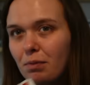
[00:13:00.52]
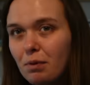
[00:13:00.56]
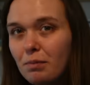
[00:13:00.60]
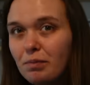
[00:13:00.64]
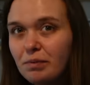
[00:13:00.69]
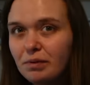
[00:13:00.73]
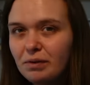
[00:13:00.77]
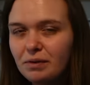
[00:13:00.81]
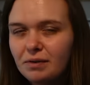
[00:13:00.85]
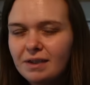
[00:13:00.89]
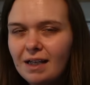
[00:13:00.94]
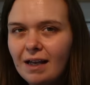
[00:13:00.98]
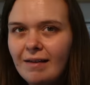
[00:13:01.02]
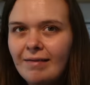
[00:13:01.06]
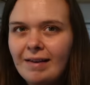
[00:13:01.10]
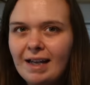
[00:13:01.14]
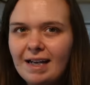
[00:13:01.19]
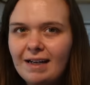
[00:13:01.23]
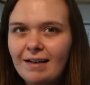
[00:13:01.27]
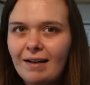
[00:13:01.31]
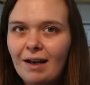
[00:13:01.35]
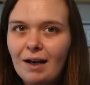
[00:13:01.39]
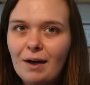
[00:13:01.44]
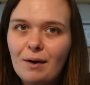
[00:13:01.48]
bubbles and
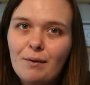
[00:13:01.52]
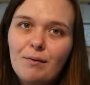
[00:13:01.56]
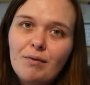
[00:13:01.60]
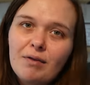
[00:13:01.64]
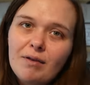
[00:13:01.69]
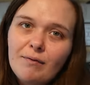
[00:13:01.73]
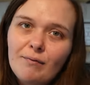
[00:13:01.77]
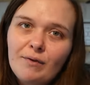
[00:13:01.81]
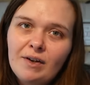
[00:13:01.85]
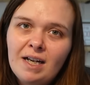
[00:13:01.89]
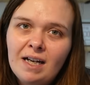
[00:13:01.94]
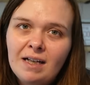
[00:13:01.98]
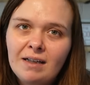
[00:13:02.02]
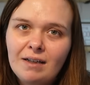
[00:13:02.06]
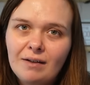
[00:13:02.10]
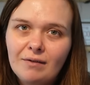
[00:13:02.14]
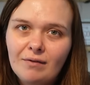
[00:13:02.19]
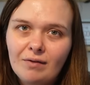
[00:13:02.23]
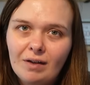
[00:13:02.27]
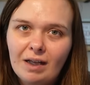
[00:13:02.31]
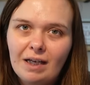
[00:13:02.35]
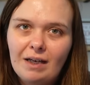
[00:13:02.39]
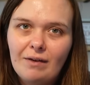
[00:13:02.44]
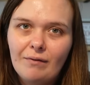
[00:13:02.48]
then go the vanilla
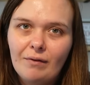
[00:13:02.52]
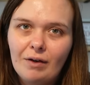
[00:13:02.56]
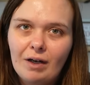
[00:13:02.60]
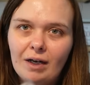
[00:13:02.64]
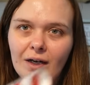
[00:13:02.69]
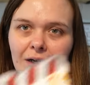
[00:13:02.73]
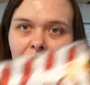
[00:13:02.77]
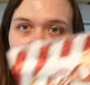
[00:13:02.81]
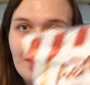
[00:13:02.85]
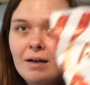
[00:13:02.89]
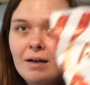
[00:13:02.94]
flavour?